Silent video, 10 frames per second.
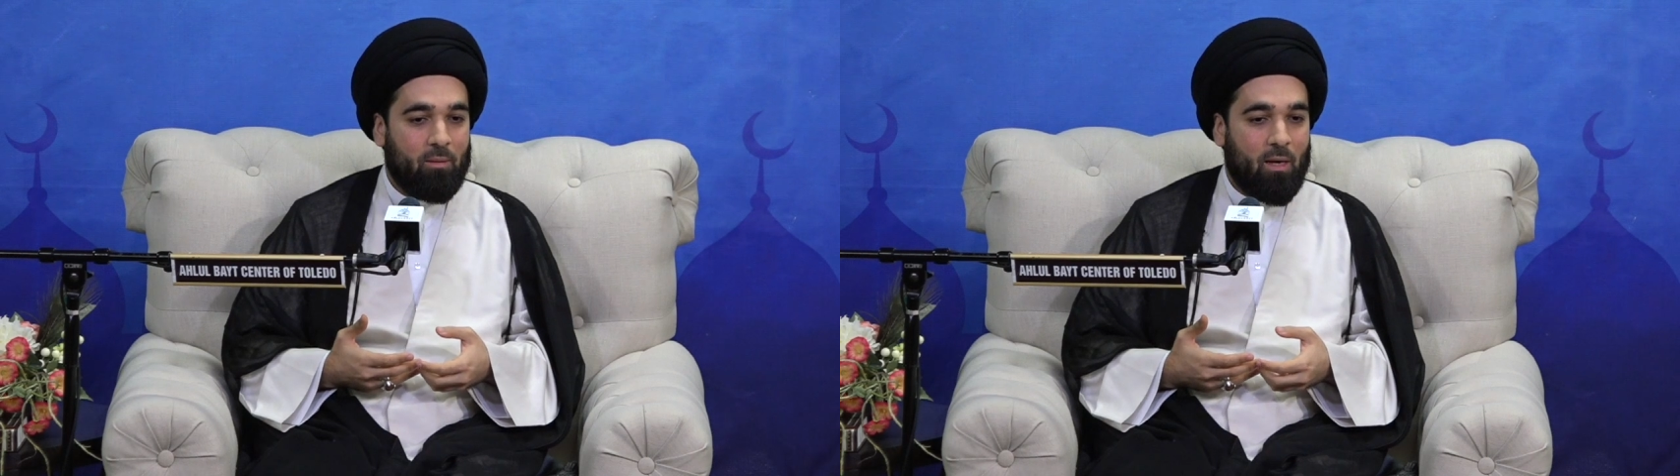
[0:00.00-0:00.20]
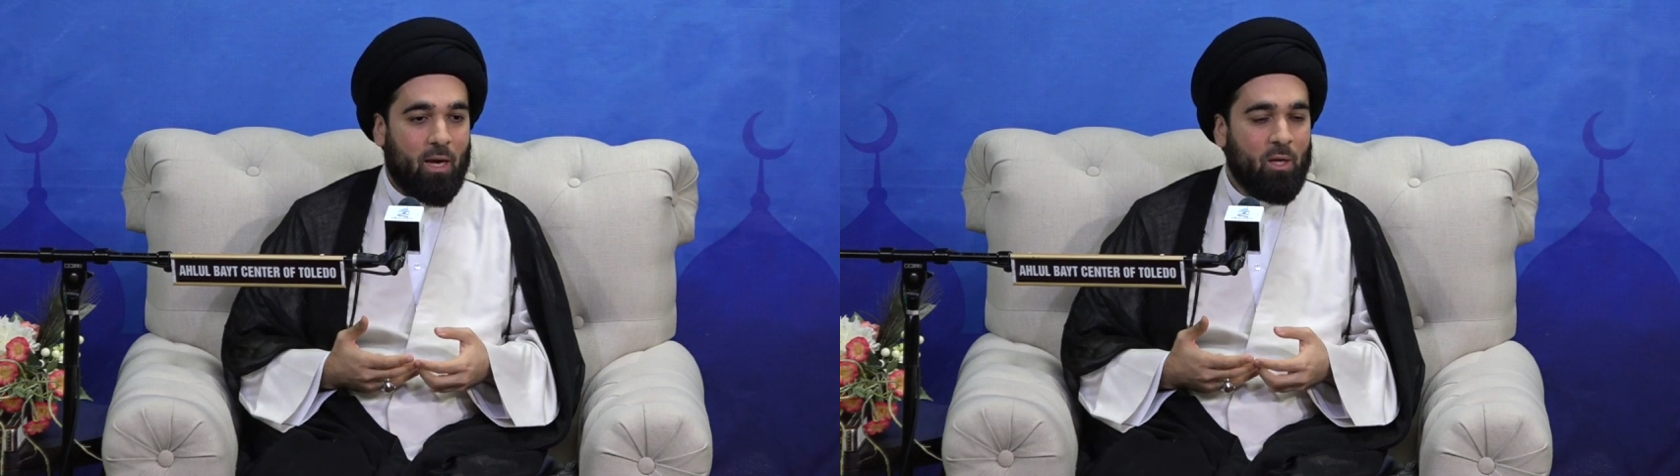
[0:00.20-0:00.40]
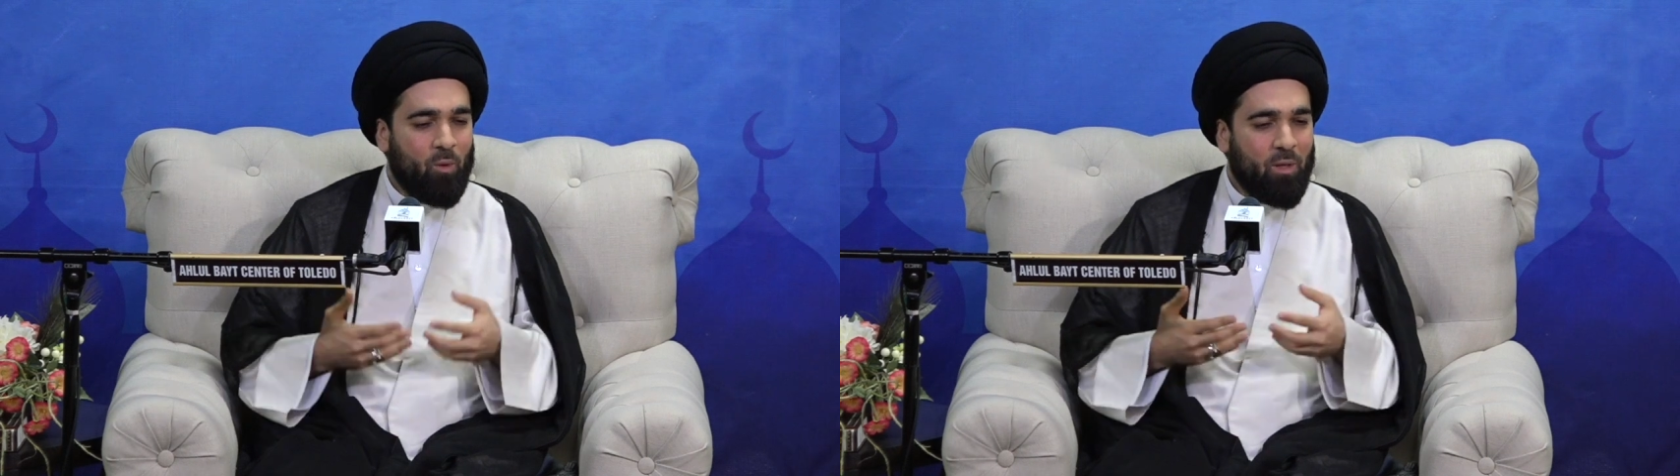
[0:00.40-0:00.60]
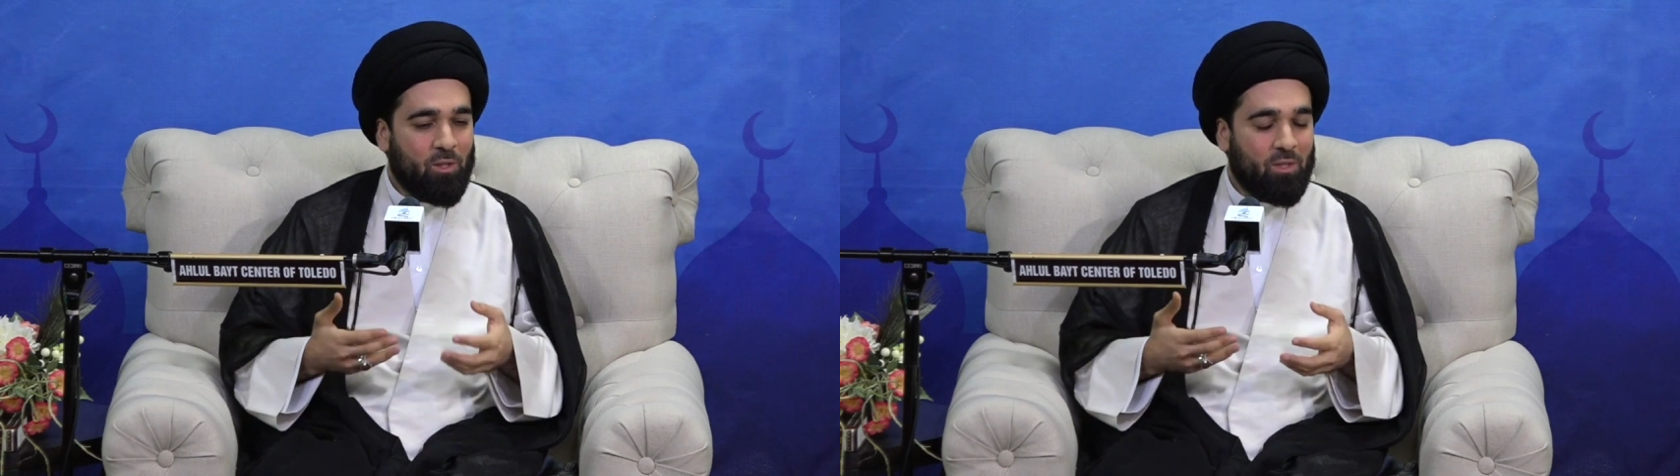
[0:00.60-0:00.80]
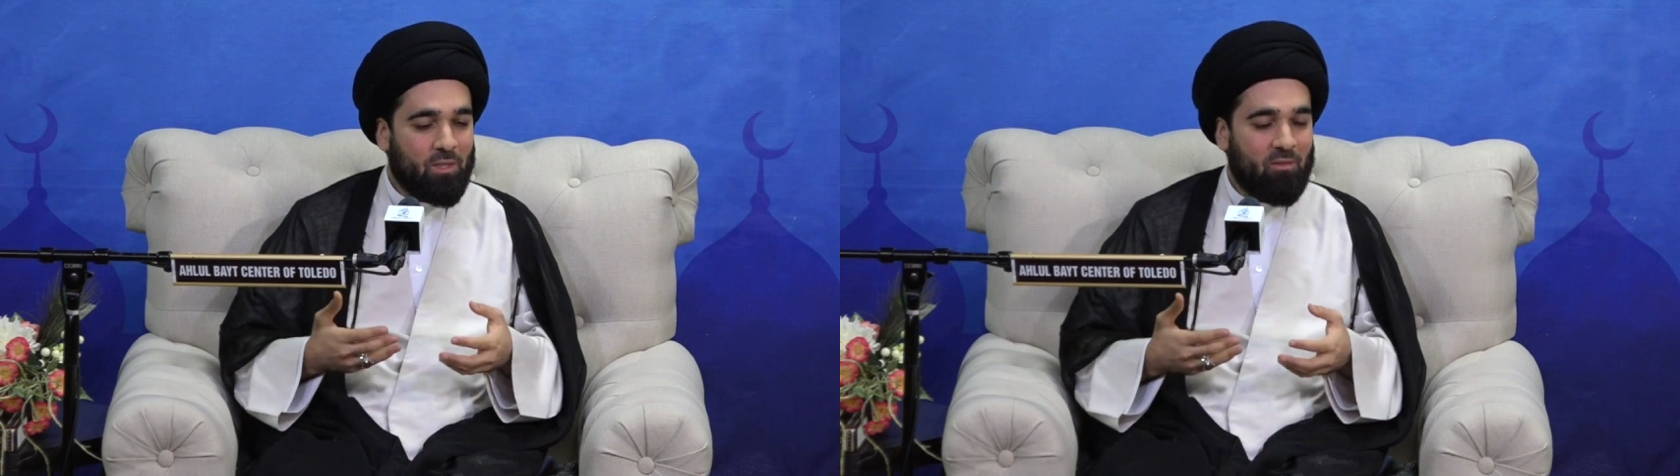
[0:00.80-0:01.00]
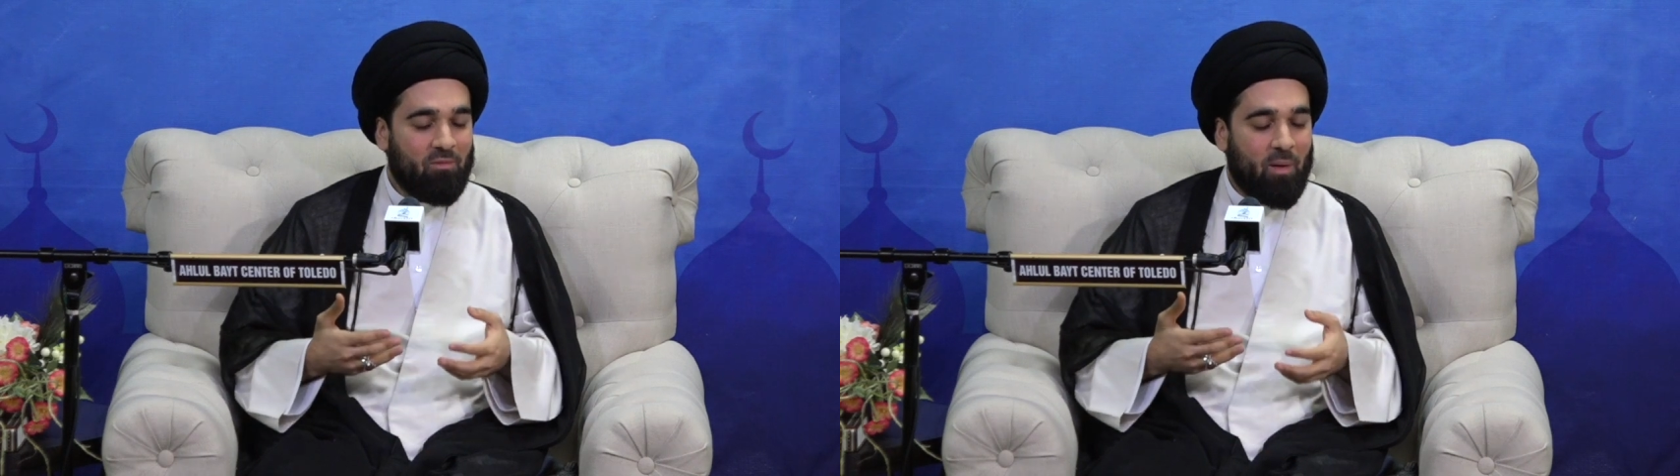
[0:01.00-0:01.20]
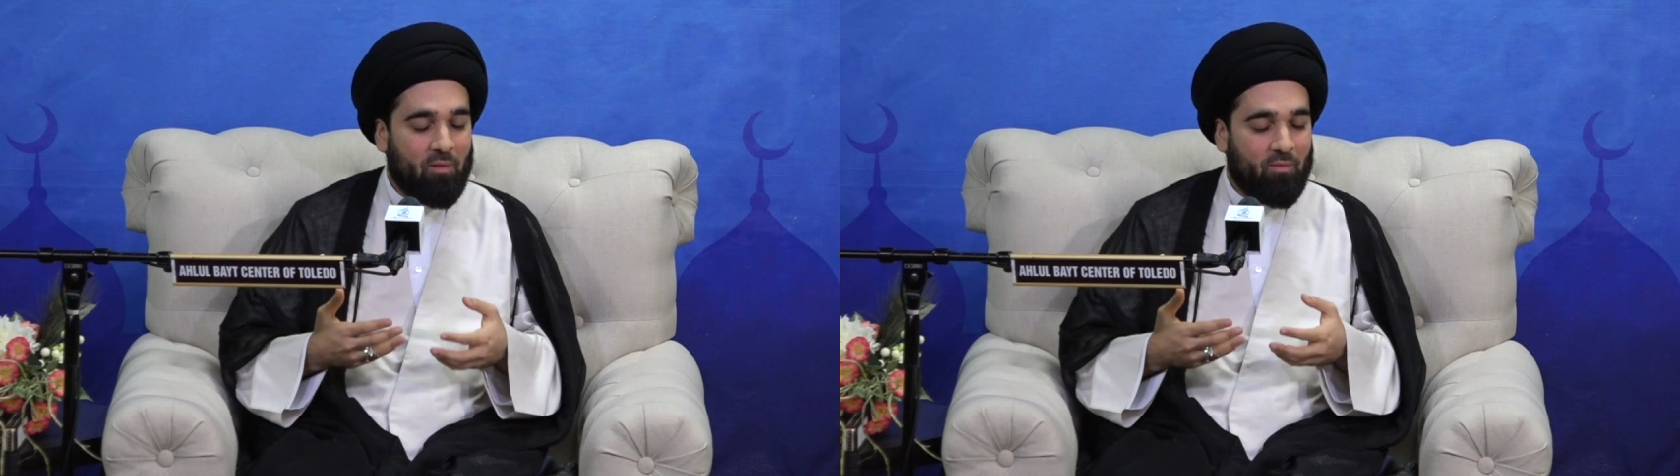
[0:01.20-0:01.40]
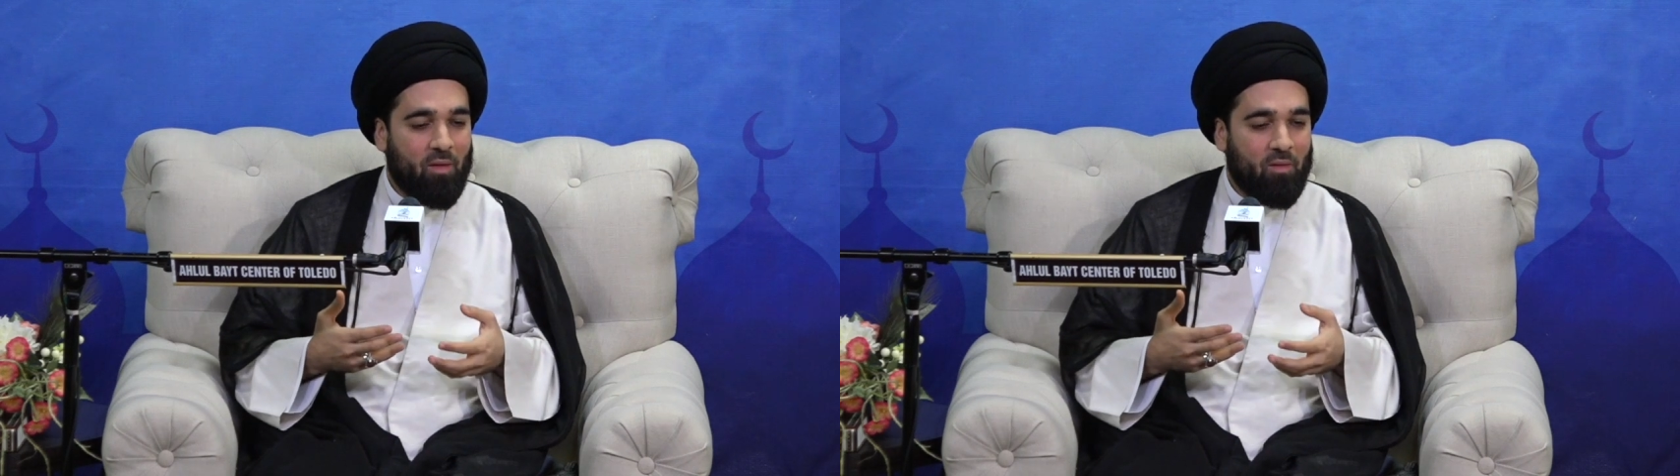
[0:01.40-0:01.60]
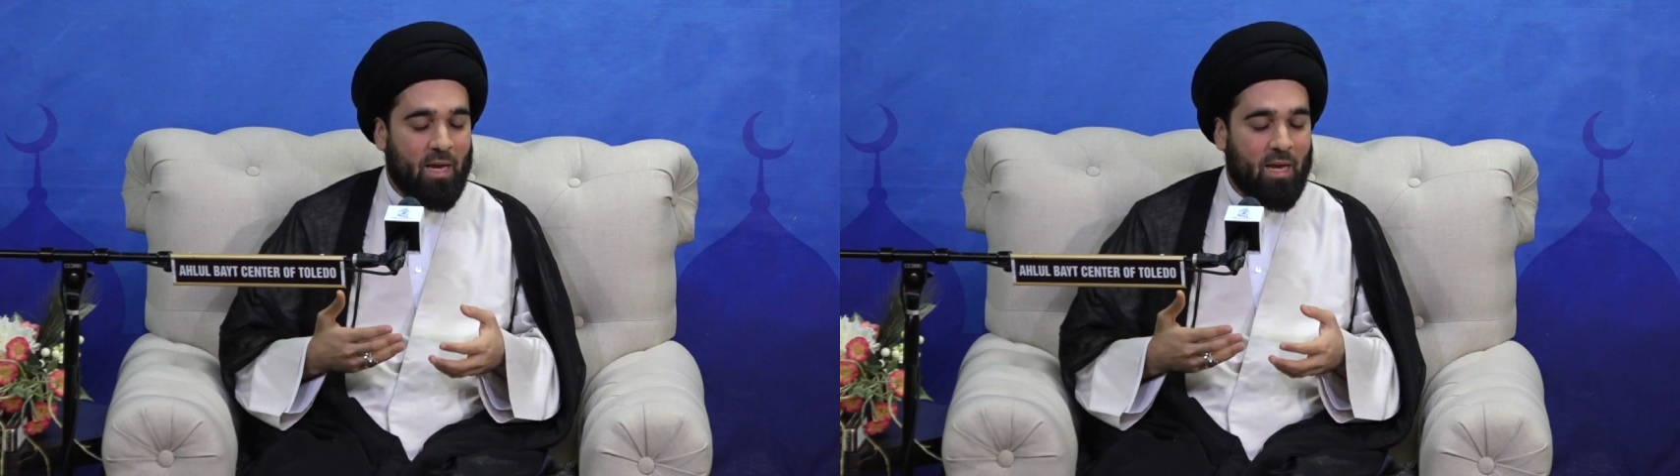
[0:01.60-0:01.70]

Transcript: I wish if my father